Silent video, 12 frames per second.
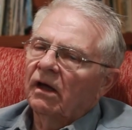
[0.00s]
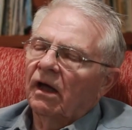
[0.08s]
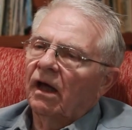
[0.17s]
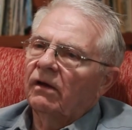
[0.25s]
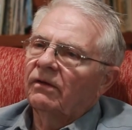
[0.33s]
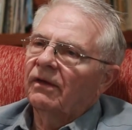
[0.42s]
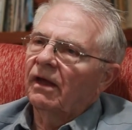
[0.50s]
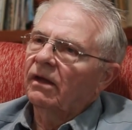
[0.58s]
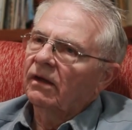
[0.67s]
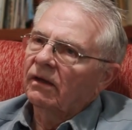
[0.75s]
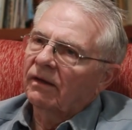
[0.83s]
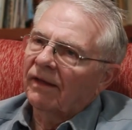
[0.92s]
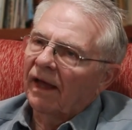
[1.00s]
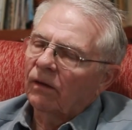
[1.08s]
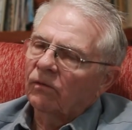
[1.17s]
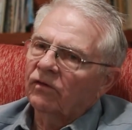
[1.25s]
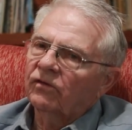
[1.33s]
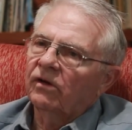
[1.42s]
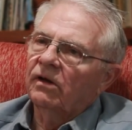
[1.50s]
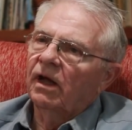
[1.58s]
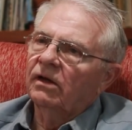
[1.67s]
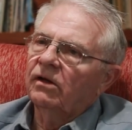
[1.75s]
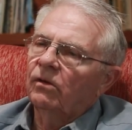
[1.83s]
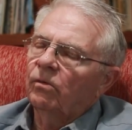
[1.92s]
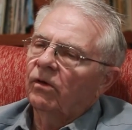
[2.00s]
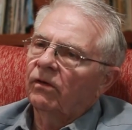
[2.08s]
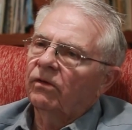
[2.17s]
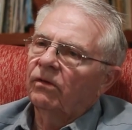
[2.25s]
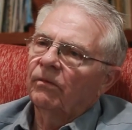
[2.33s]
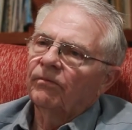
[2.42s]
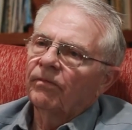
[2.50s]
and then that was connected with